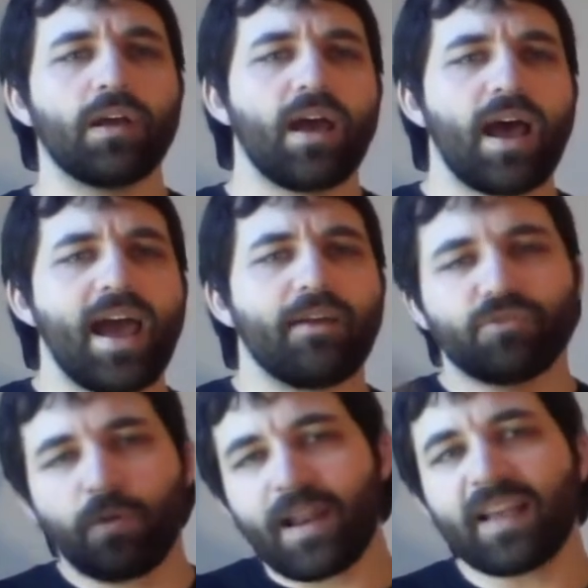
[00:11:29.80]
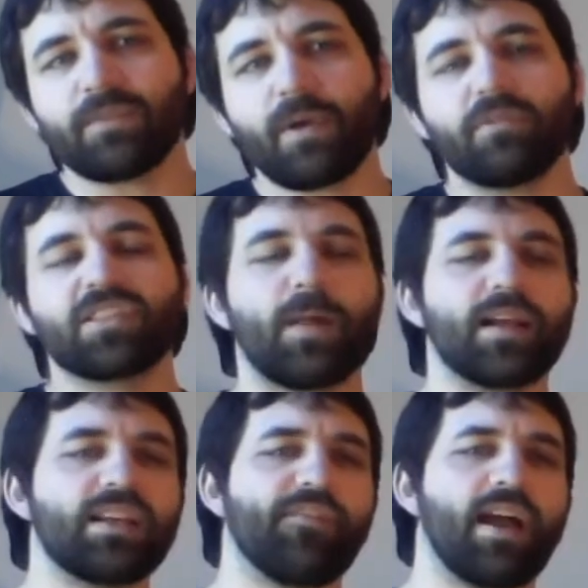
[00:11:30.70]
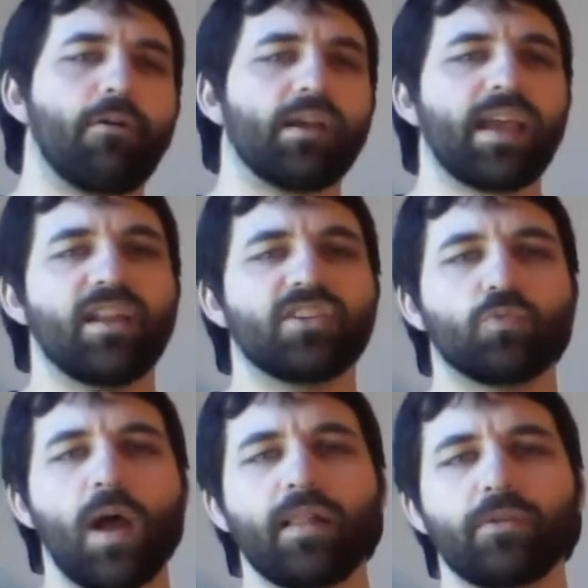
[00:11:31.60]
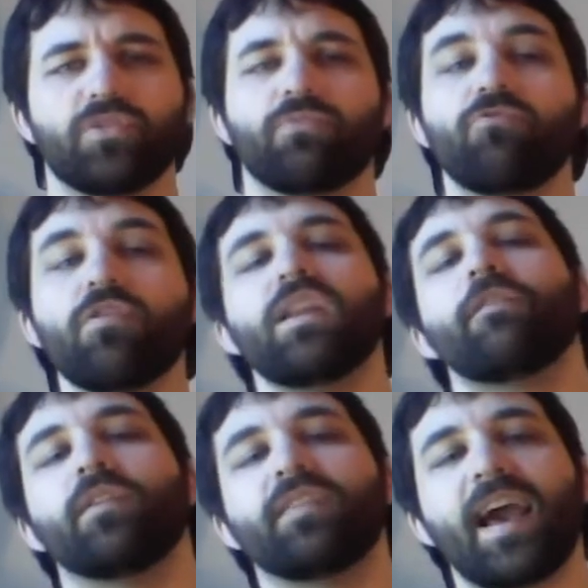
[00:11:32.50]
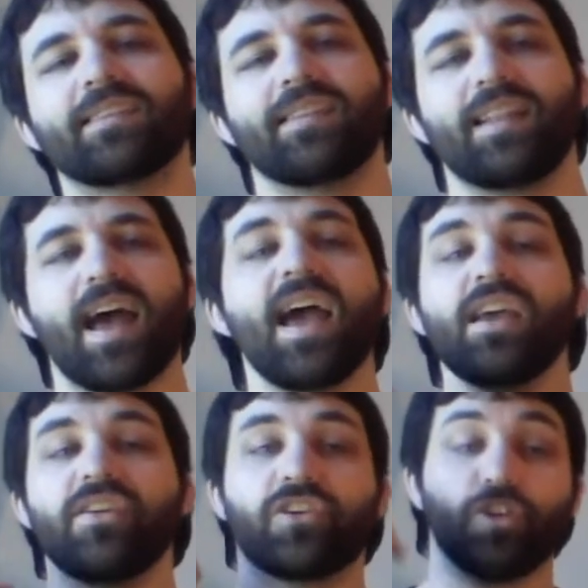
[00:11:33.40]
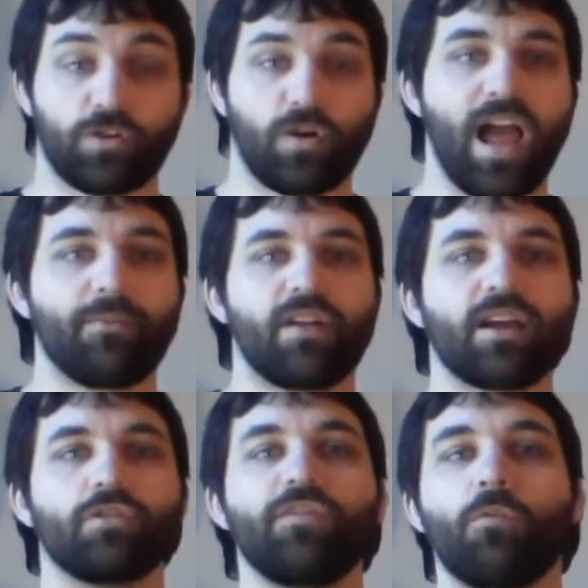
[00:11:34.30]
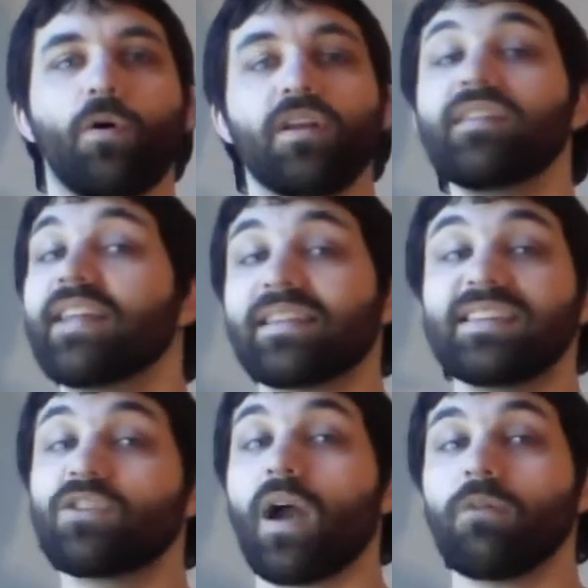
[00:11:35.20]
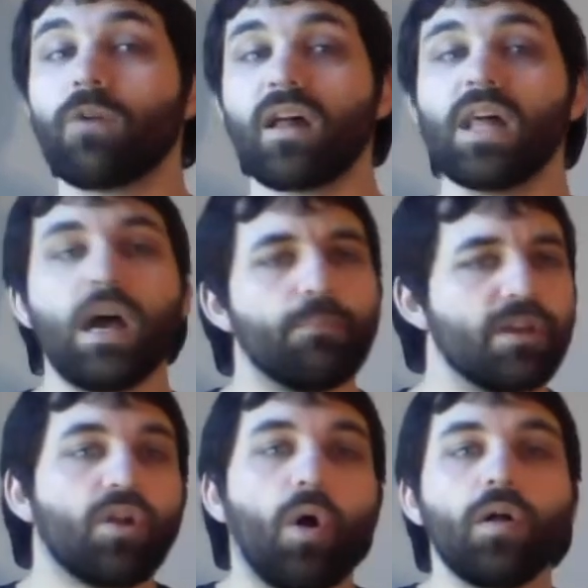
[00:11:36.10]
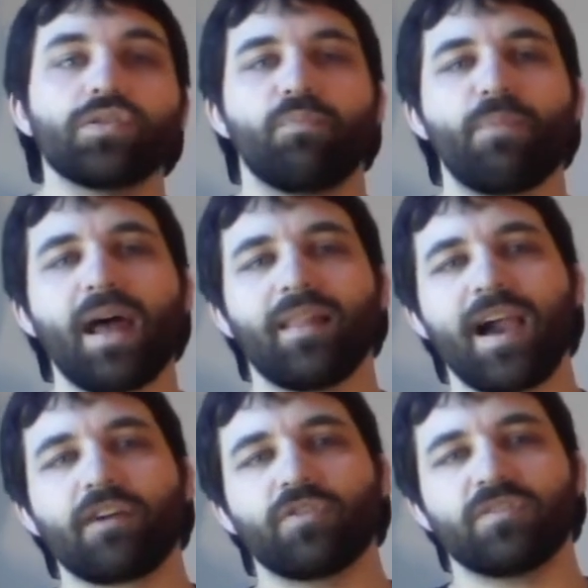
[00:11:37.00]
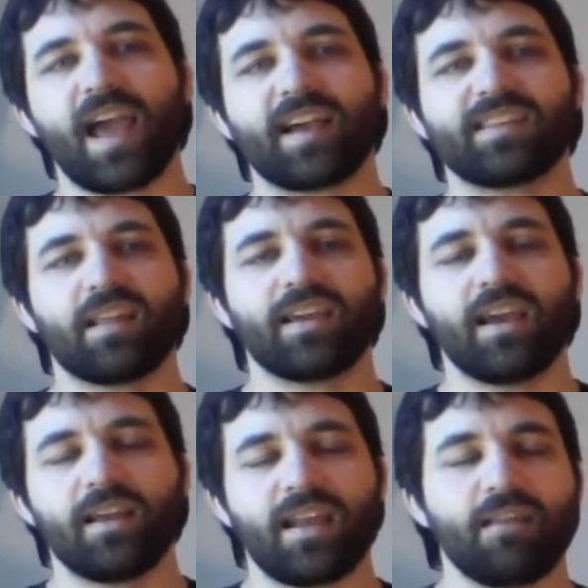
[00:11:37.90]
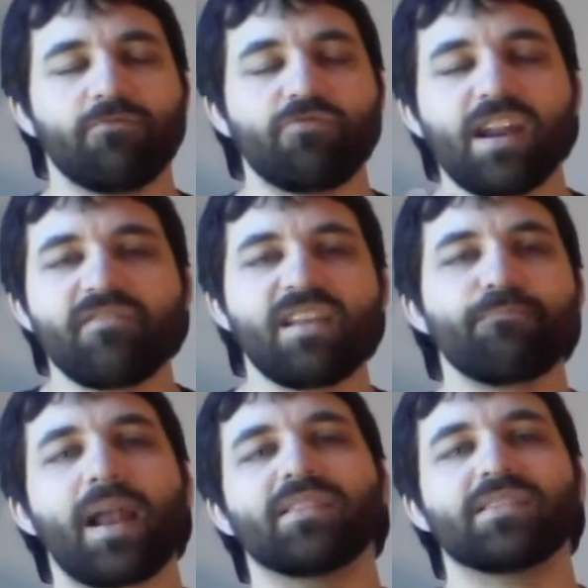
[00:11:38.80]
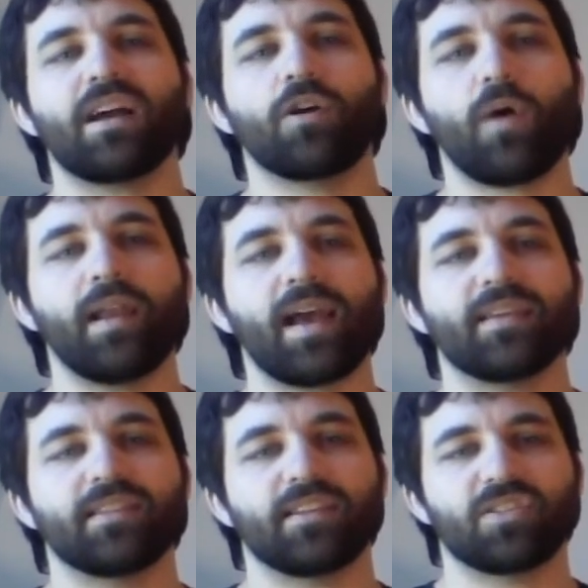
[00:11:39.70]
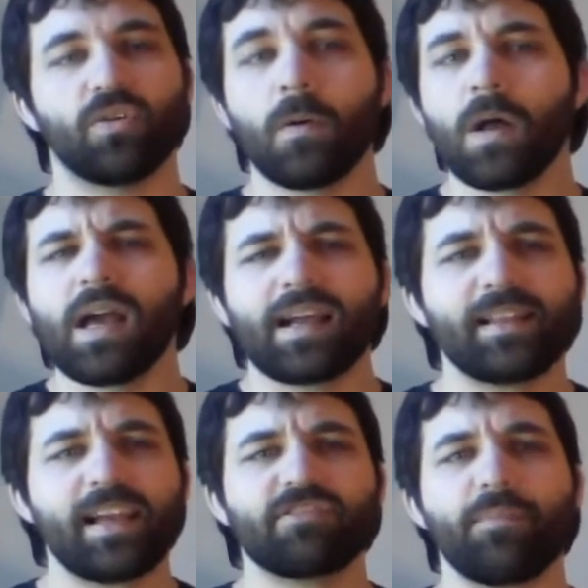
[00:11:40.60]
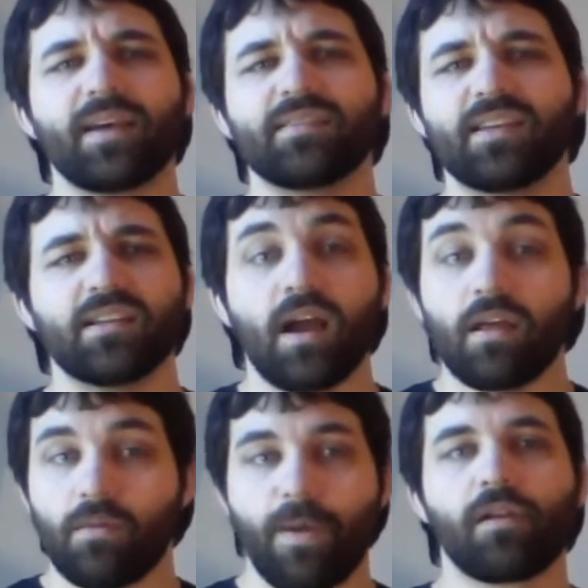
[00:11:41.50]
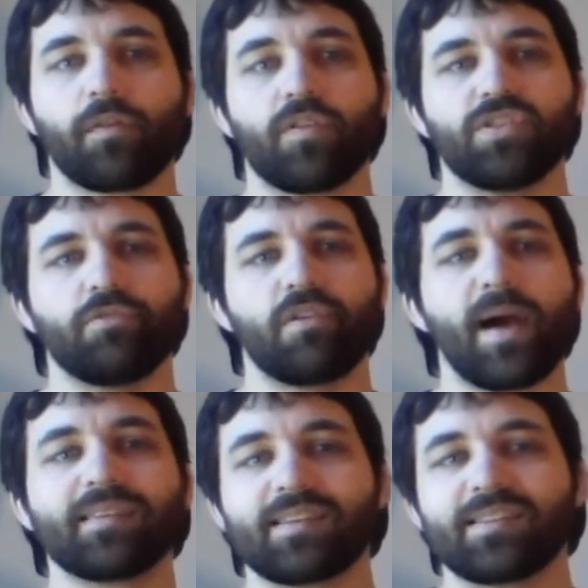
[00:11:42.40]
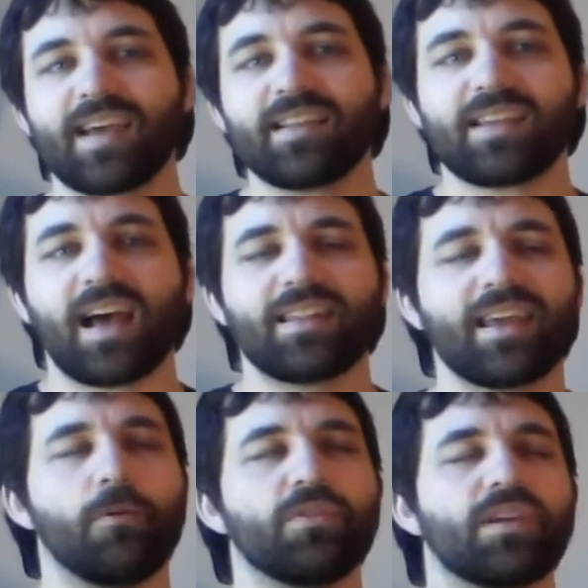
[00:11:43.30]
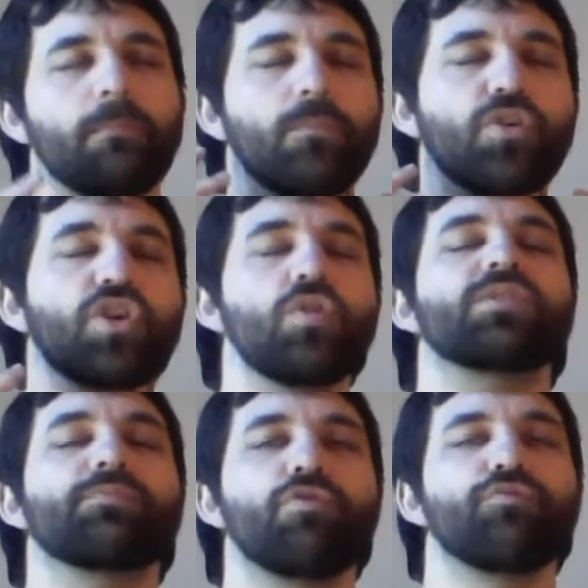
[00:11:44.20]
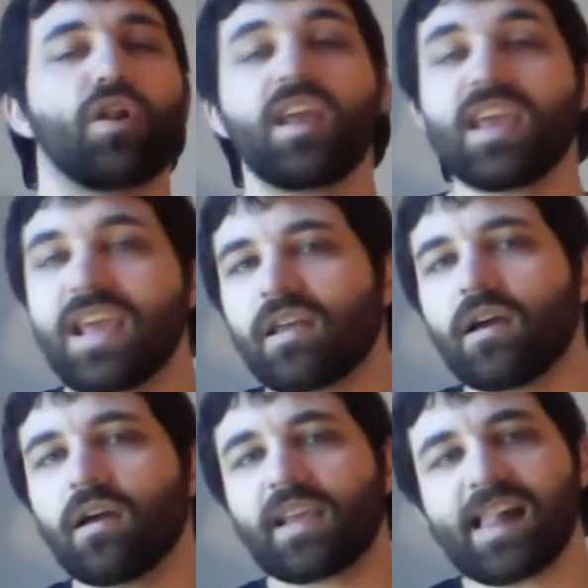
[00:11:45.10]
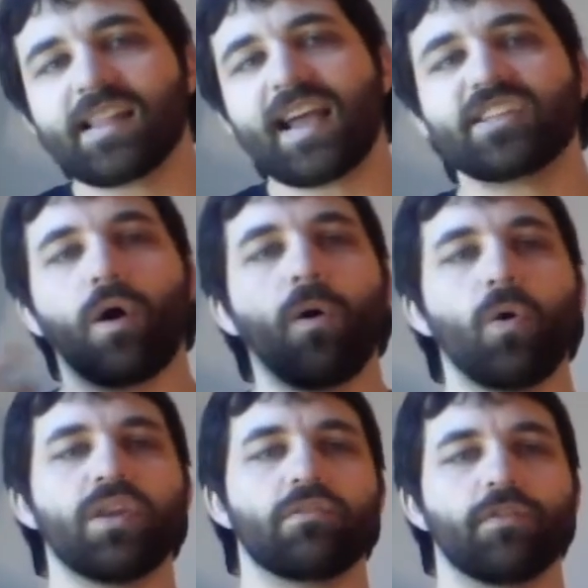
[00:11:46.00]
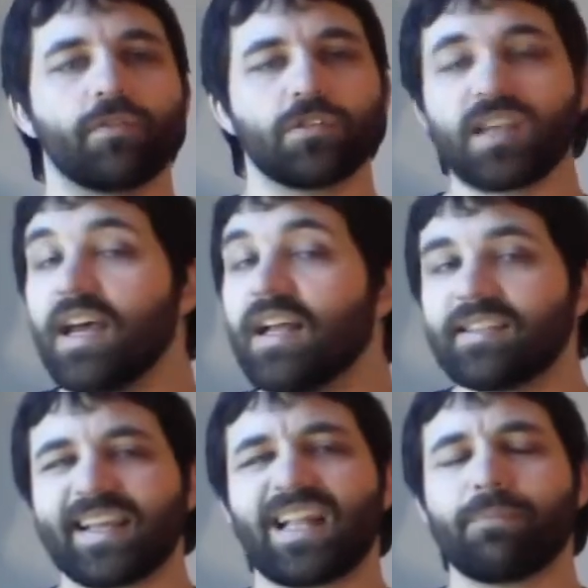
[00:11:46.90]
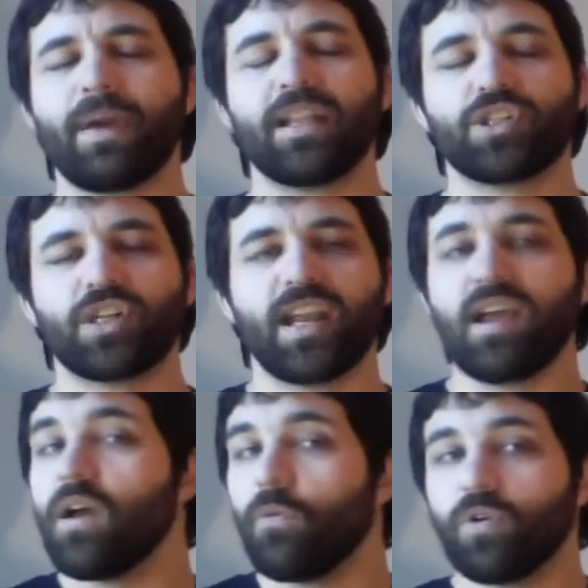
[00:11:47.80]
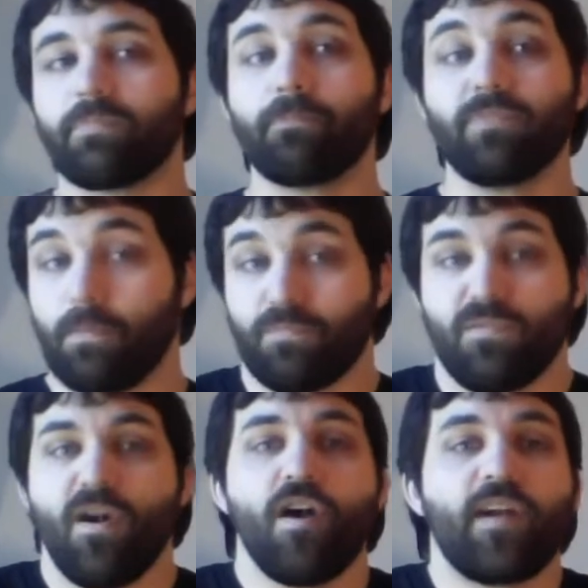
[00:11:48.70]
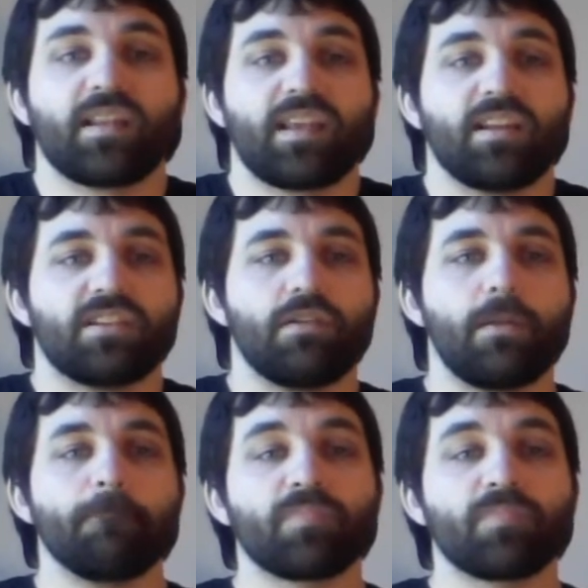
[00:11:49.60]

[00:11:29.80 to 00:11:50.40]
It was quite nice to be able to splash every now and again as well. There were some really fun decks in there. You could go hyper aggro if you wanted, and that did quite well. But you could also battle the aggro decks, and I think it really, really balanced out quite nicely. So Kaladesh Remastered, the better of the two remastered sets. I think it was a huge improvement on either Kaladesh or Aether Revolt. Taking that pain train was the perfect thing to do it.